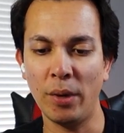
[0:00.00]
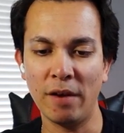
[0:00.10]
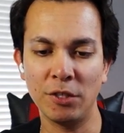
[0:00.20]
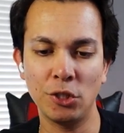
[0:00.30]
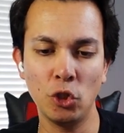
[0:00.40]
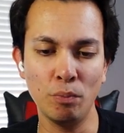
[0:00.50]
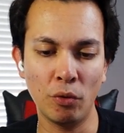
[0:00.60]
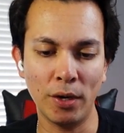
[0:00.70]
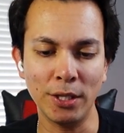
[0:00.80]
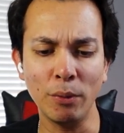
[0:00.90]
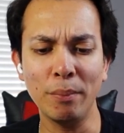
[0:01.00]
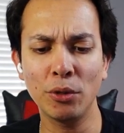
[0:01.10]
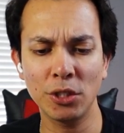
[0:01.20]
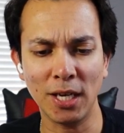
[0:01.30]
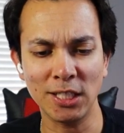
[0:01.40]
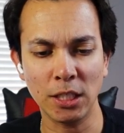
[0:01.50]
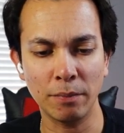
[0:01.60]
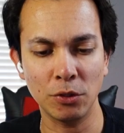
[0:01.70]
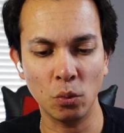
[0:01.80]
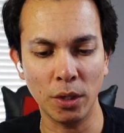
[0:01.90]
we have a super rare. I think we pulled this last
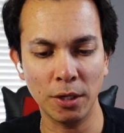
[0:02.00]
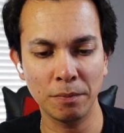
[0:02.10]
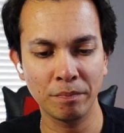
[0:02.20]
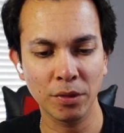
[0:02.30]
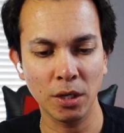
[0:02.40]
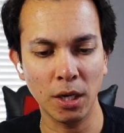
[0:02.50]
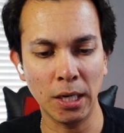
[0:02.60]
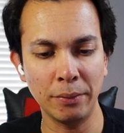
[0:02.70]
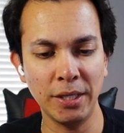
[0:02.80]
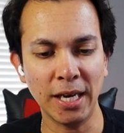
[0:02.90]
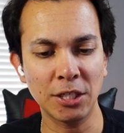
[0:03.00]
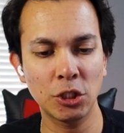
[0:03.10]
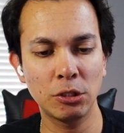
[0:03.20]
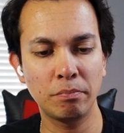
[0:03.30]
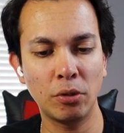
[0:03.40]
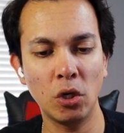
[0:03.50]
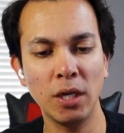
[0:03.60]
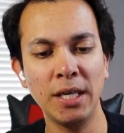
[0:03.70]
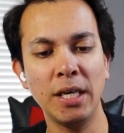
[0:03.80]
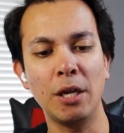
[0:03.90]
time as well. The
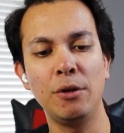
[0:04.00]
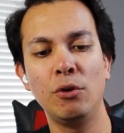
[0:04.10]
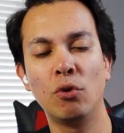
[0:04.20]
Xperly